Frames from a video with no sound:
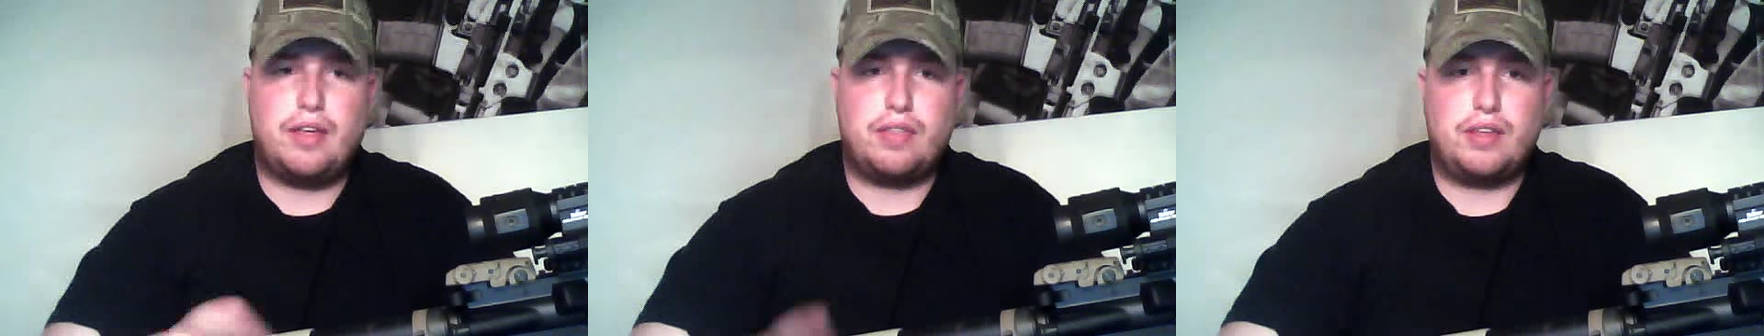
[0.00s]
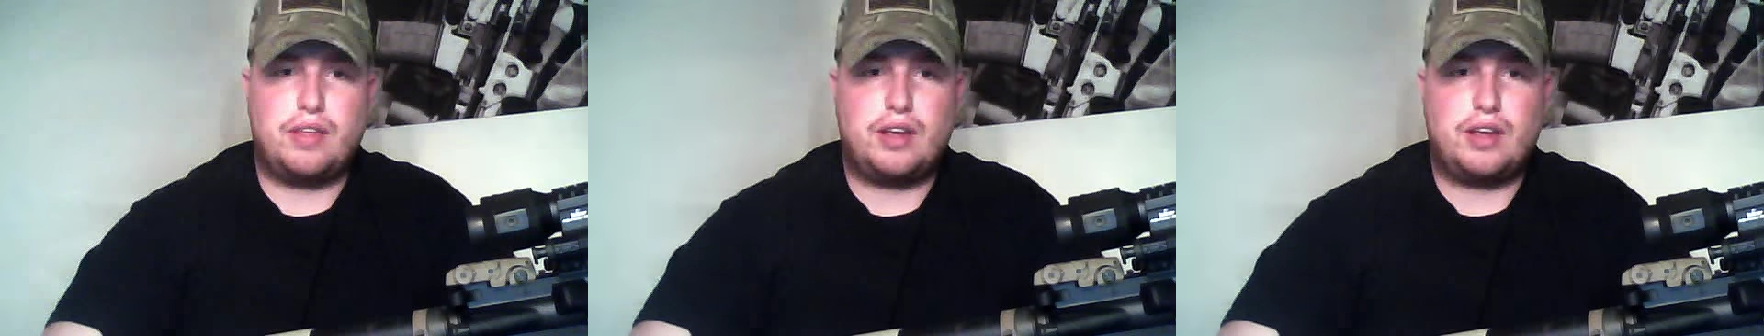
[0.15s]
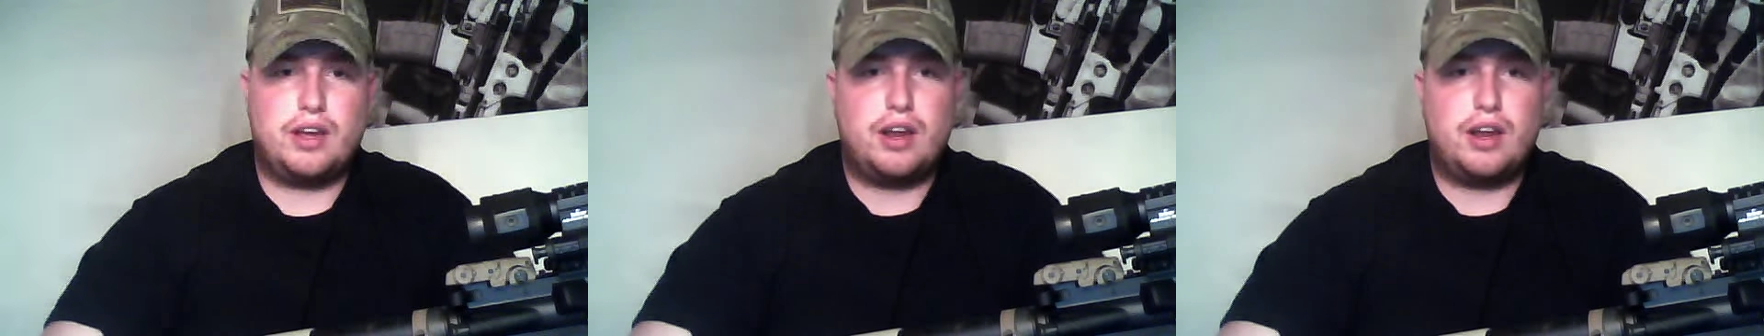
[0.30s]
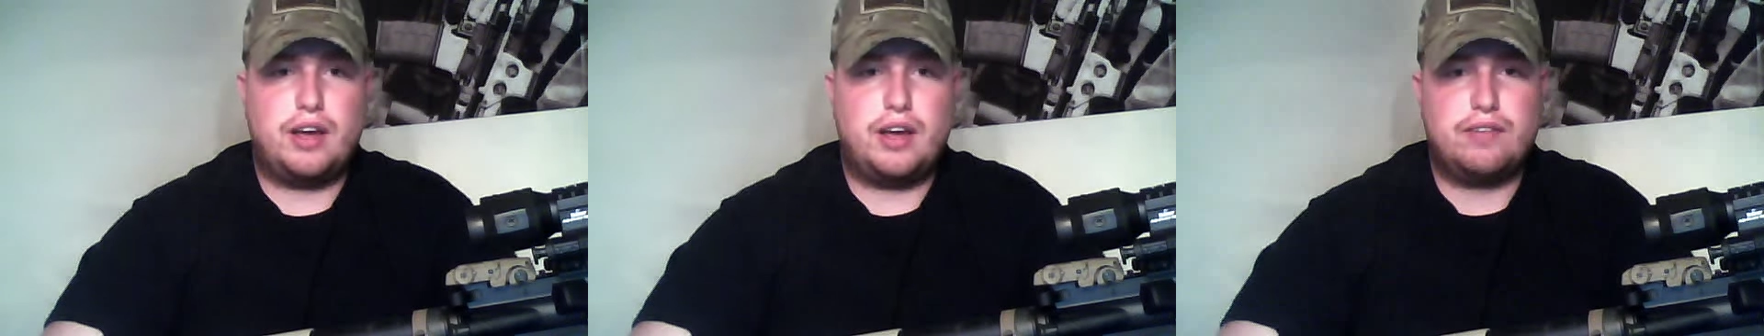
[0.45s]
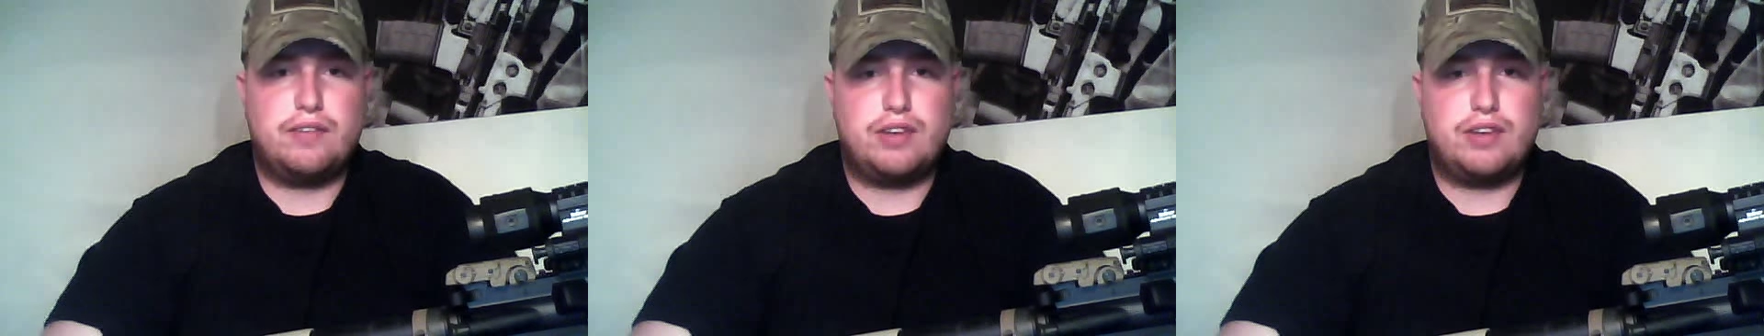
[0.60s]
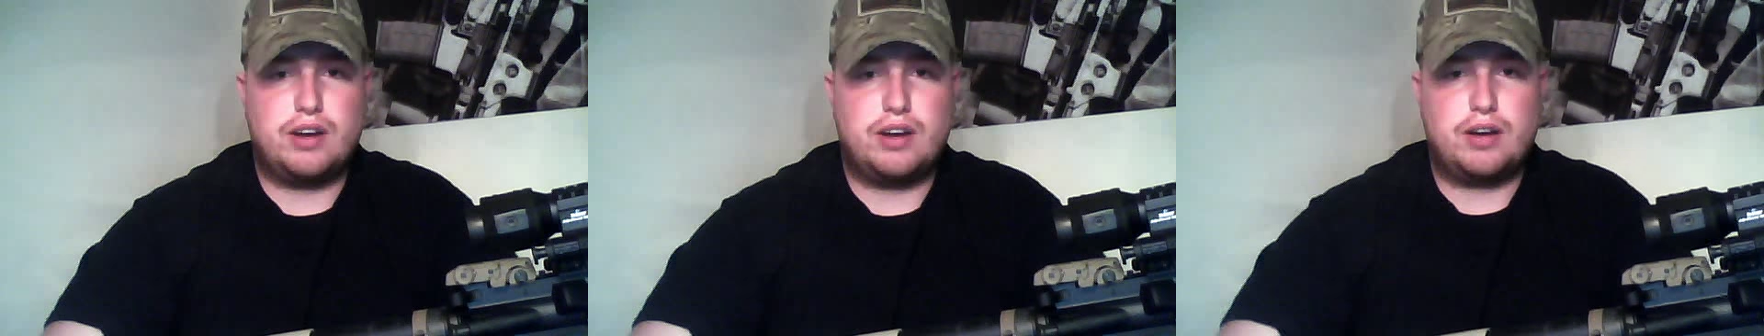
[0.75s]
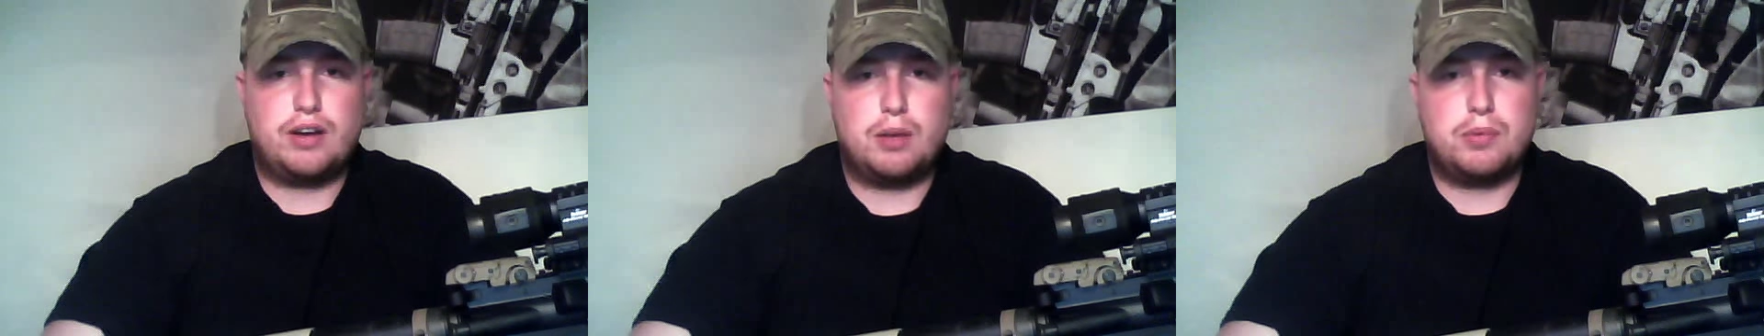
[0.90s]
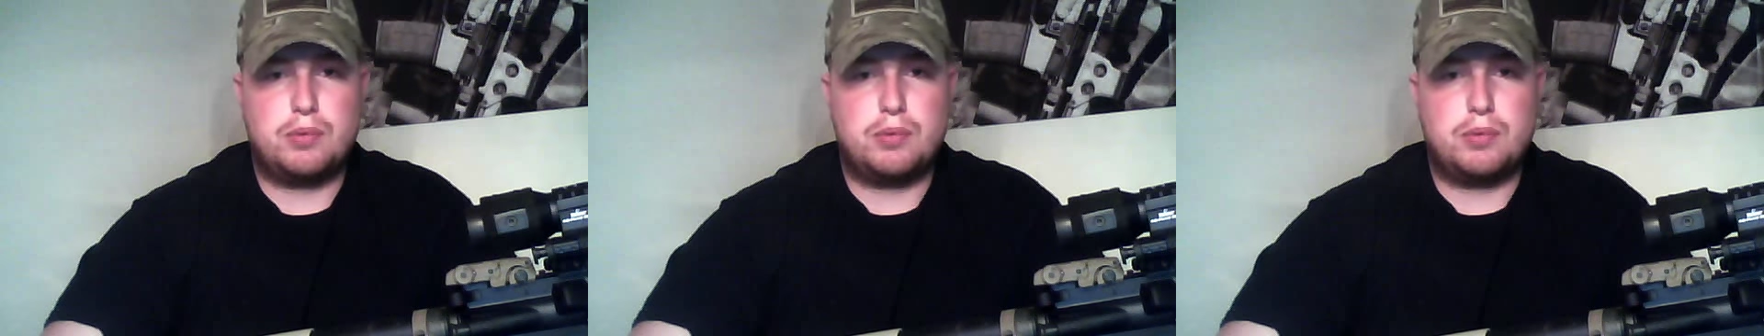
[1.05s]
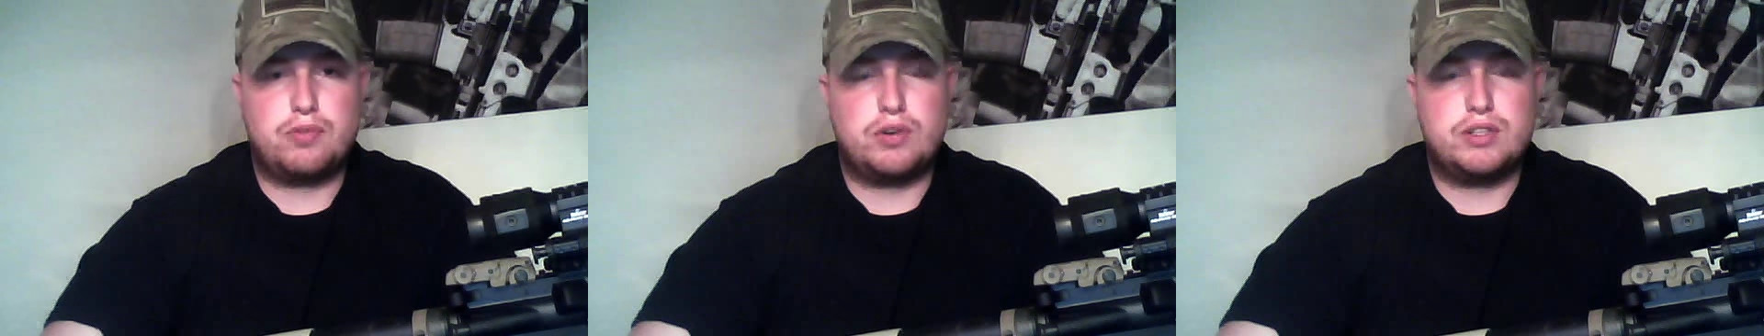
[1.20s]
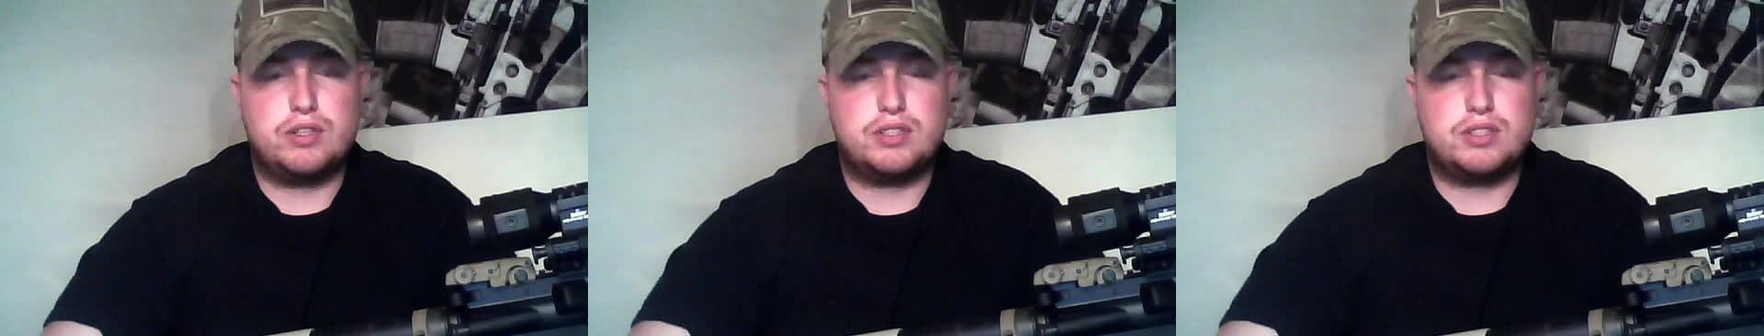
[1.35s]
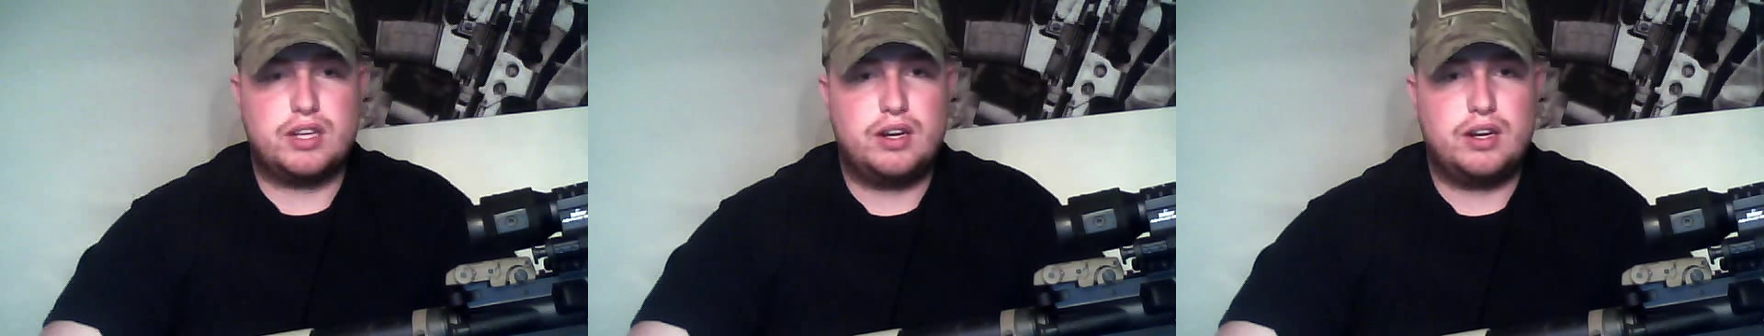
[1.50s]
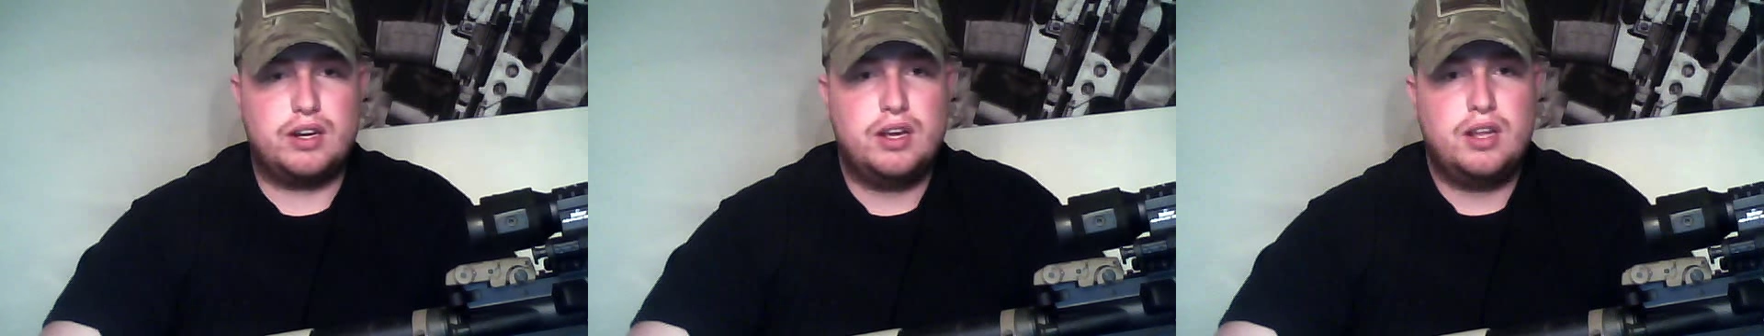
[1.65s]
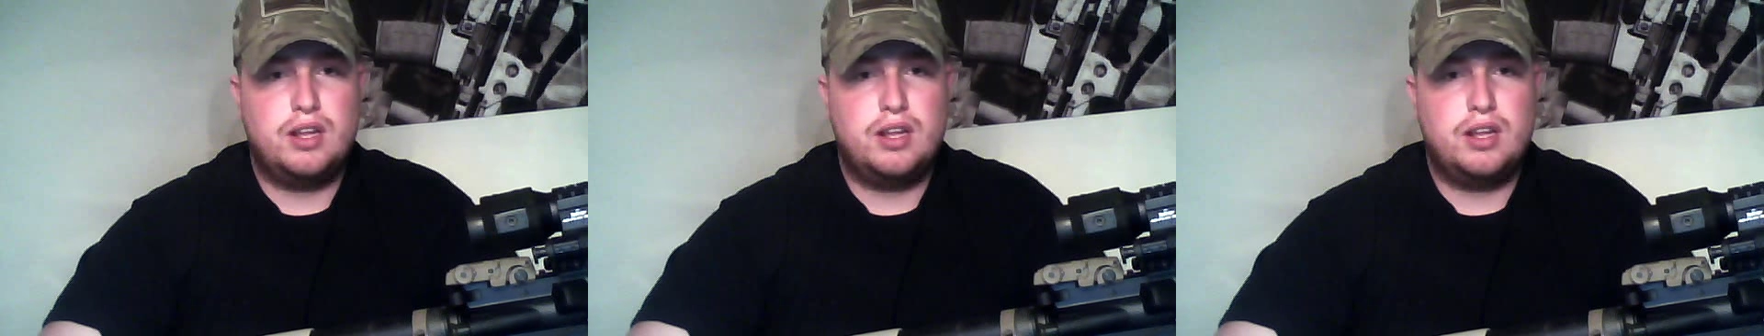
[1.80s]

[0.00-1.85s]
think I've got a couple friends that